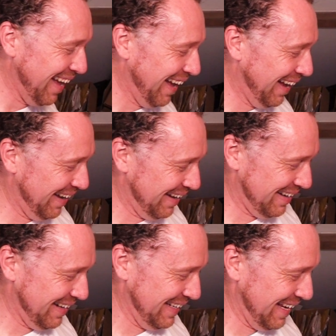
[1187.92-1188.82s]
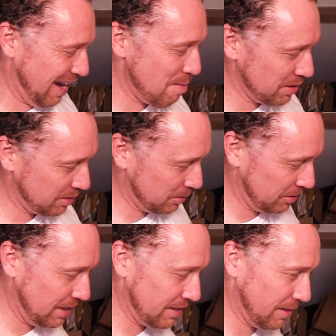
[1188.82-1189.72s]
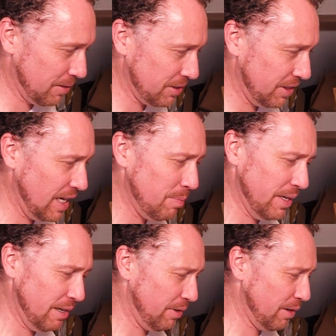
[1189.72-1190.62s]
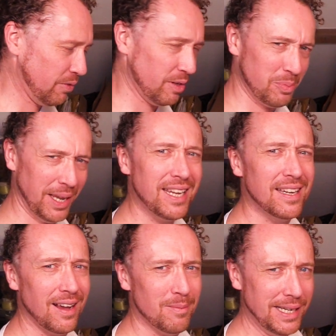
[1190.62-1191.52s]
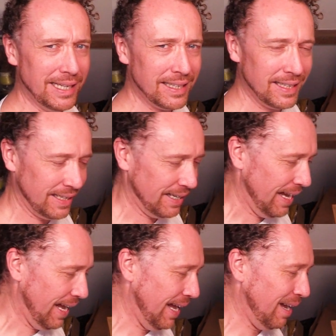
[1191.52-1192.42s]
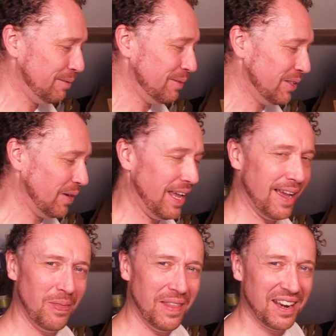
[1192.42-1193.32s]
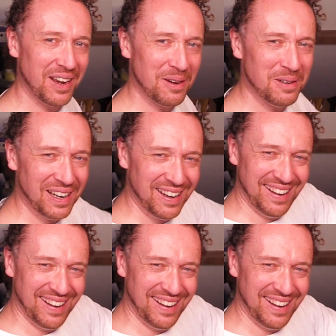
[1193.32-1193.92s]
Oh yeah, I'm a saucy soldier keeping it real for the pink army. So yeah, on that note,